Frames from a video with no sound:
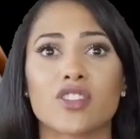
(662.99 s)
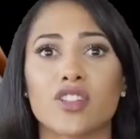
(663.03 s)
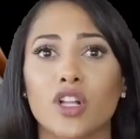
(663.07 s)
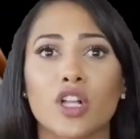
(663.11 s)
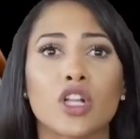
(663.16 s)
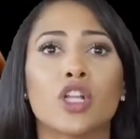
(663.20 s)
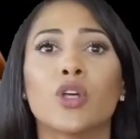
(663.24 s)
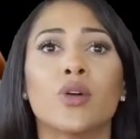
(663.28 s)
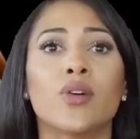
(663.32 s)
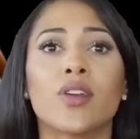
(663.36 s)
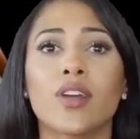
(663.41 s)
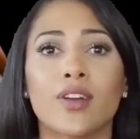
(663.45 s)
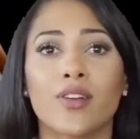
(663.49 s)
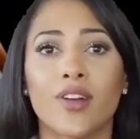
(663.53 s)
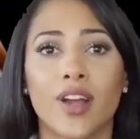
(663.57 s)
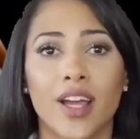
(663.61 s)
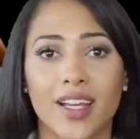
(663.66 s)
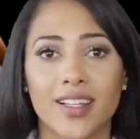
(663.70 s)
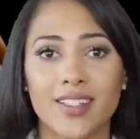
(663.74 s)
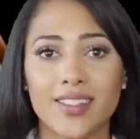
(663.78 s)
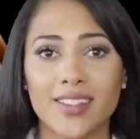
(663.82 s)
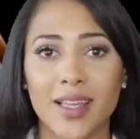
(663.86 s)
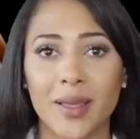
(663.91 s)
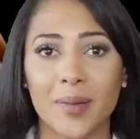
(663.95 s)
Wipe it
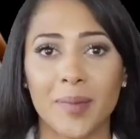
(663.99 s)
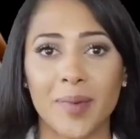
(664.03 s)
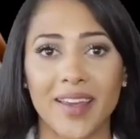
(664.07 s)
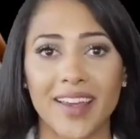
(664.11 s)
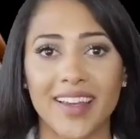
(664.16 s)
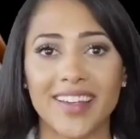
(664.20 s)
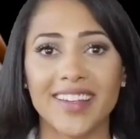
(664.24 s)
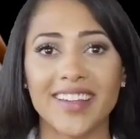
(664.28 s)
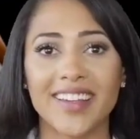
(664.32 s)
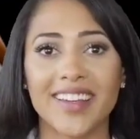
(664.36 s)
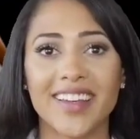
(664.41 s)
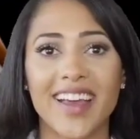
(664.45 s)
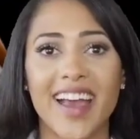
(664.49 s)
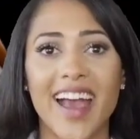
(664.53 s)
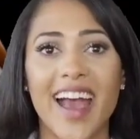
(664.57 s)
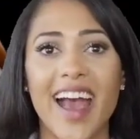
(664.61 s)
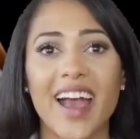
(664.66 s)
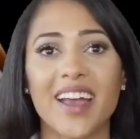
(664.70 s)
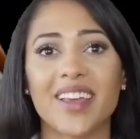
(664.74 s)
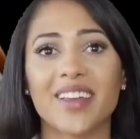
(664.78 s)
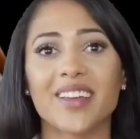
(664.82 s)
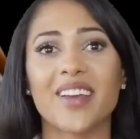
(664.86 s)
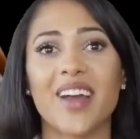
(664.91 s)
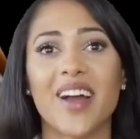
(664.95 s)
off after that and
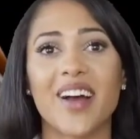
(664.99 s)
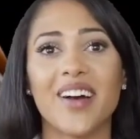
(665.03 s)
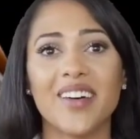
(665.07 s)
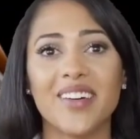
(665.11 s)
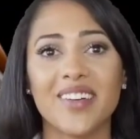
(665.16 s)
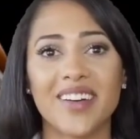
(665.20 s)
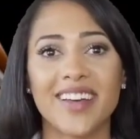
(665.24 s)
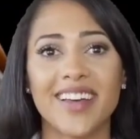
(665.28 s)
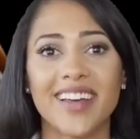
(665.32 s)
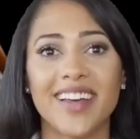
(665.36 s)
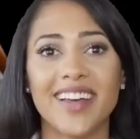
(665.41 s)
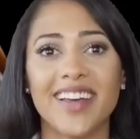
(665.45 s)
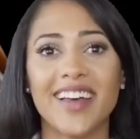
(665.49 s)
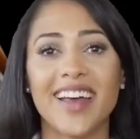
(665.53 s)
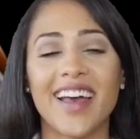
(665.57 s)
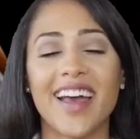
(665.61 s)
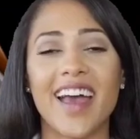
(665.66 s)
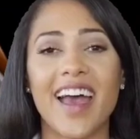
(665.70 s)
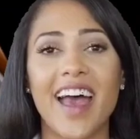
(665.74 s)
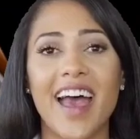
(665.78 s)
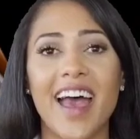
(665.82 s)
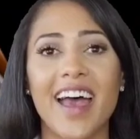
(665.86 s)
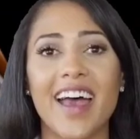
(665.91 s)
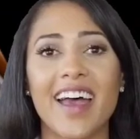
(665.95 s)
repeat it once a
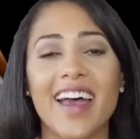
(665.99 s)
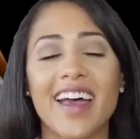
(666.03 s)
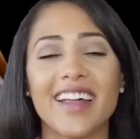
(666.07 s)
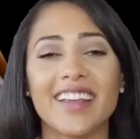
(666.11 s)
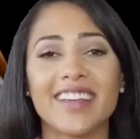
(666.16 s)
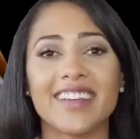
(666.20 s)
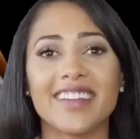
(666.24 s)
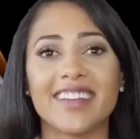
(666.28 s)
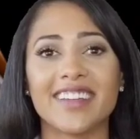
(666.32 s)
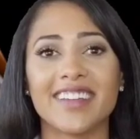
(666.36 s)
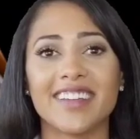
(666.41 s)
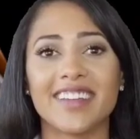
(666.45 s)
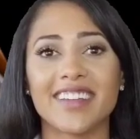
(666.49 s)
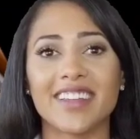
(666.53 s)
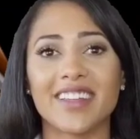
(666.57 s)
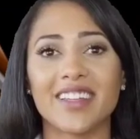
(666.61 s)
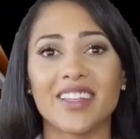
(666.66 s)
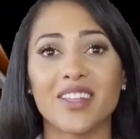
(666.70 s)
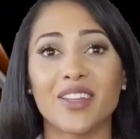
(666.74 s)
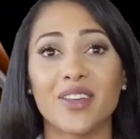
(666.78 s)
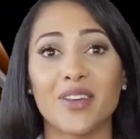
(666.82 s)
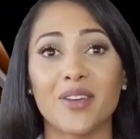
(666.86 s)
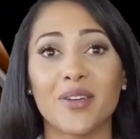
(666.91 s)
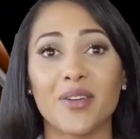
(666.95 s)
week. The
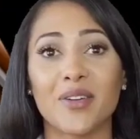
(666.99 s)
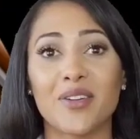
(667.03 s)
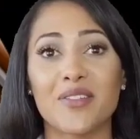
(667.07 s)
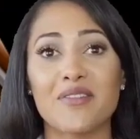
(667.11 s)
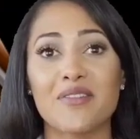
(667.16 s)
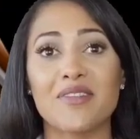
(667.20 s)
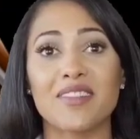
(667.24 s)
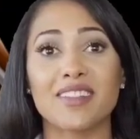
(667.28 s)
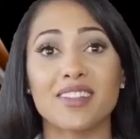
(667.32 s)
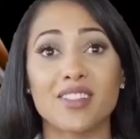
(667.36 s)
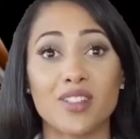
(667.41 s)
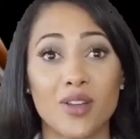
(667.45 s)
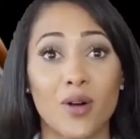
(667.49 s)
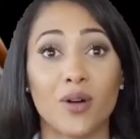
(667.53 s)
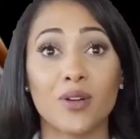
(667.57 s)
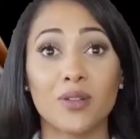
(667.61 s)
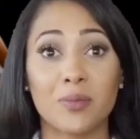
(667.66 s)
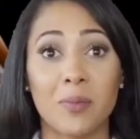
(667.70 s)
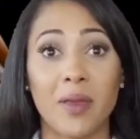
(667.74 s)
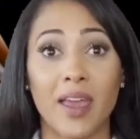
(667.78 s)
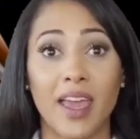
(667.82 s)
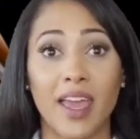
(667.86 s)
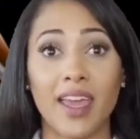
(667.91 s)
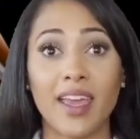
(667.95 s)
acidic content of
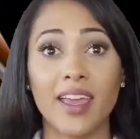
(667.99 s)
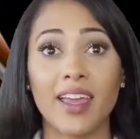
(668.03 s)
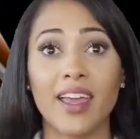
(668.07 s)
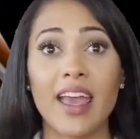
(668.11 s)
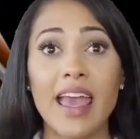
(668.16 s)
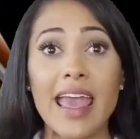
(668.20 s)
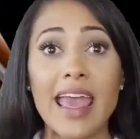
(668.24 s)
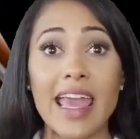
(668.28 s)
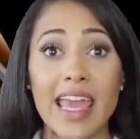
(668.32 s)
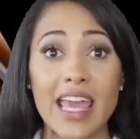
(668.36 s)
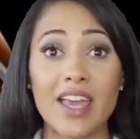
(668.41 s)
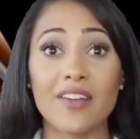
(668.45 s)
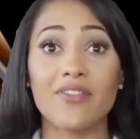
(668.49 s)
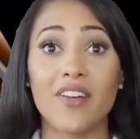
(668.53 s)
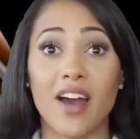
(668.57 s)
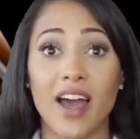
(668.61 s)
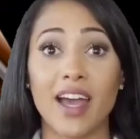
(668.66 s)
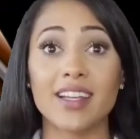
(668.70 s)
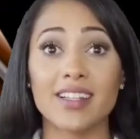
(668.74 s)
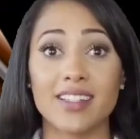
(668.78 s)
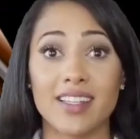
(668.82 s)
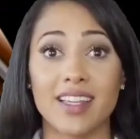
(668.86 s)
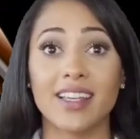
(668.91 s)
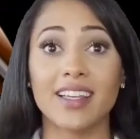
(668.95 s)
lime helps your skin
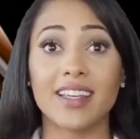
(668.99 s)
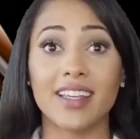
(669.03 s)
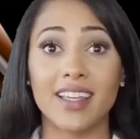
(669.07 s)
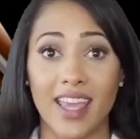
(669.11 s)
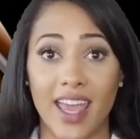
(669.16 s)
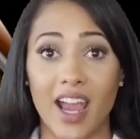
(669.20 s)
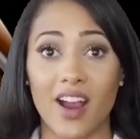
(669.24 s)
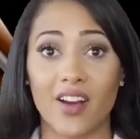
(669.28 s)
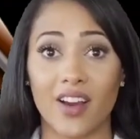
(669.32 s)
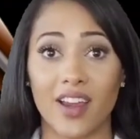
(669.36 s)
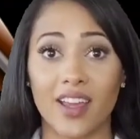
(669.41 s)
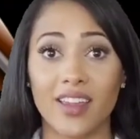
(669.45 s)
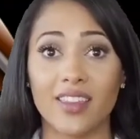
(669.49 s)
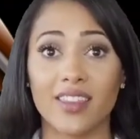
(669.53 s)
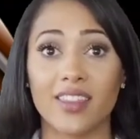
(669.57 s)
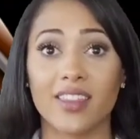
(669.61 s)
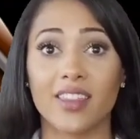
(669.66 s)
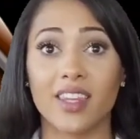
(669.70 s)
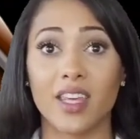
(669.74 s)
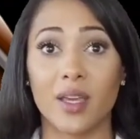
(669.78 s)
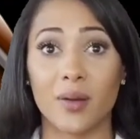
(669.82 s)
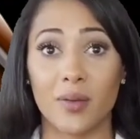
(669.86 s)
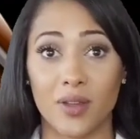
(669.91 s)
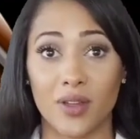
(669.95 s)
exfoliate and
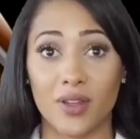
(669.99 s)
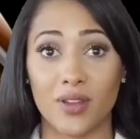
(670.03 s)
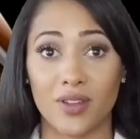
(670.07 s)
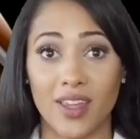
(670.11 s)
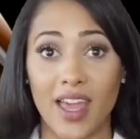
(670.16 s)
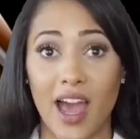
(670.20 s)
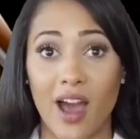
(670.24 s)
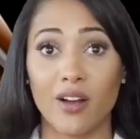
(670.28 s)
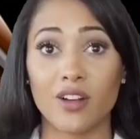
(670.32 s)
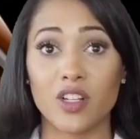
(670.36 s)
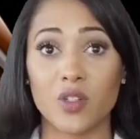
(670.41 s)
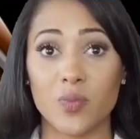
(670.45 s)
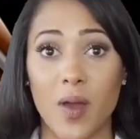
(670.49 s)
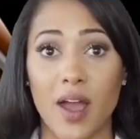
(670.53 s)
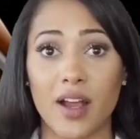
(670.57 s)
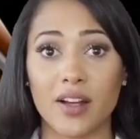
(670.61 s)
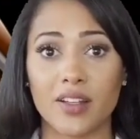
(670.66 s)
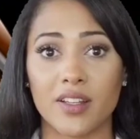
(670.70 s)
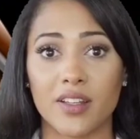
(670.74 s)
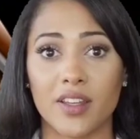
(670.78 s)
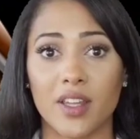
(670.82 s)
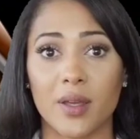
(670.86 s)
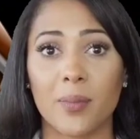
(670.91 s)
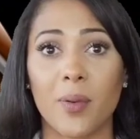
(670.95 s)
makes your nipples look
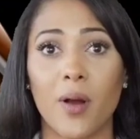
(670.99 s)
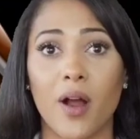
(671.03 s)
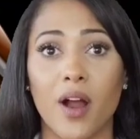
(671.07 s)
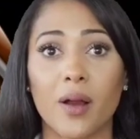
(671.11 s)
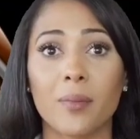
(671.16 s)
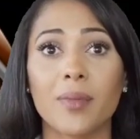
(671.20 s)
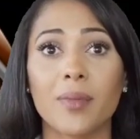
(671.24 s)
fresher.